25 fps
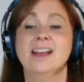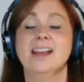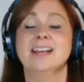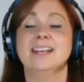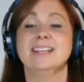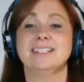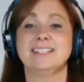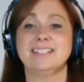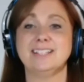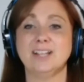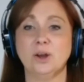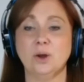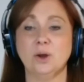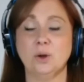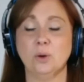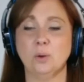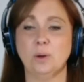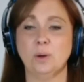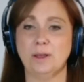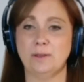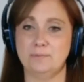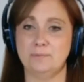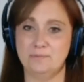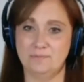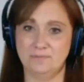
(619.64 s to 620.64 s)
So,
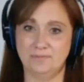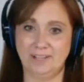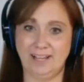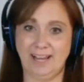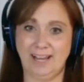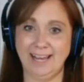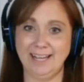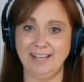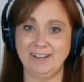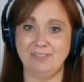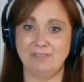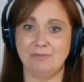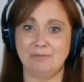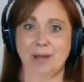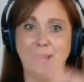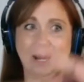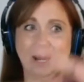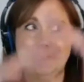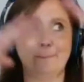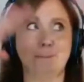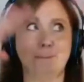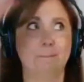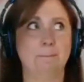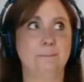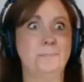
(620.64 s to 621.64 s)
kind of my
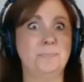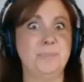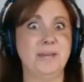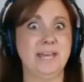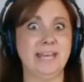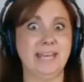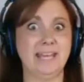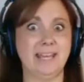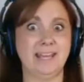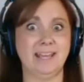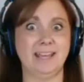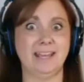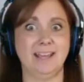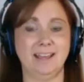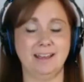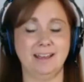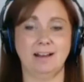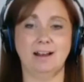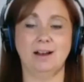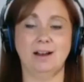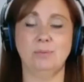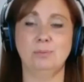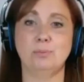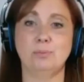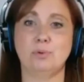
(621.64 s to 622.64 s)
big
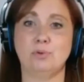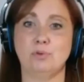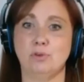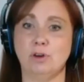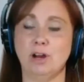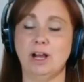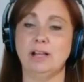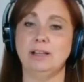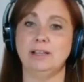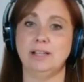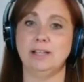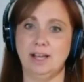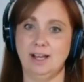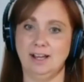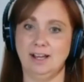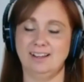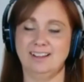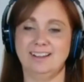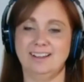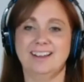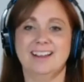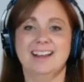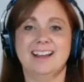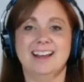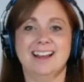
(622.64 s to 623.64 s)
umbrella
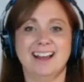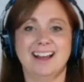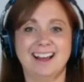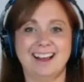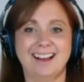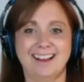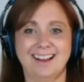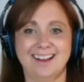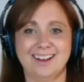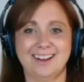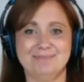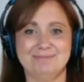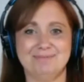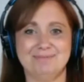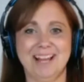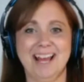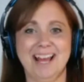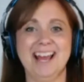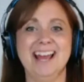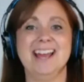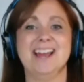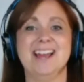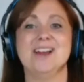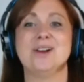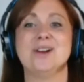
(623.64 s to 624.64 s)

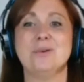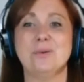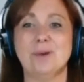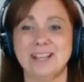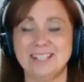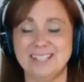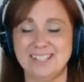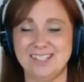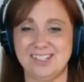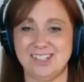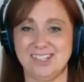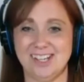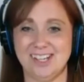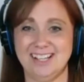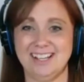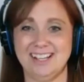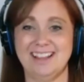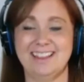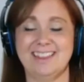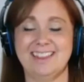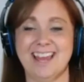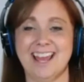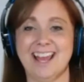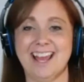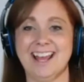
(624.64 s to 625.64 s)
question
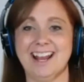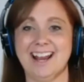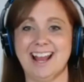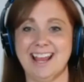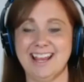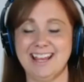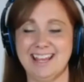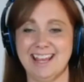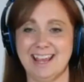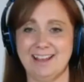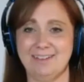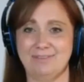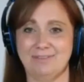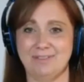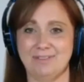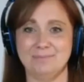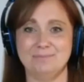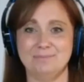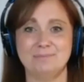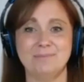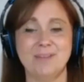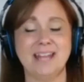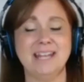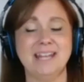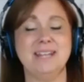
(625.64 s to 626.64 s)
that I get
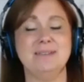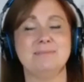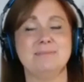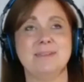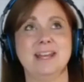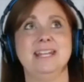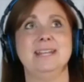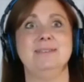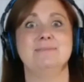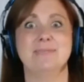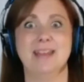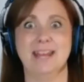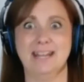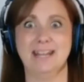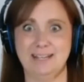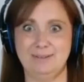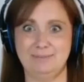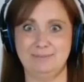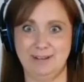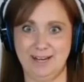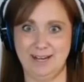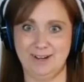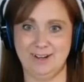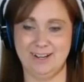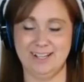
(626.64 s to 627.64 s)
from many, many, many
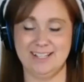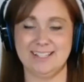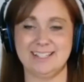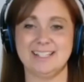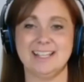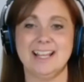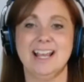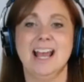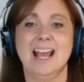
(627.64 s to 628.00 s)
parents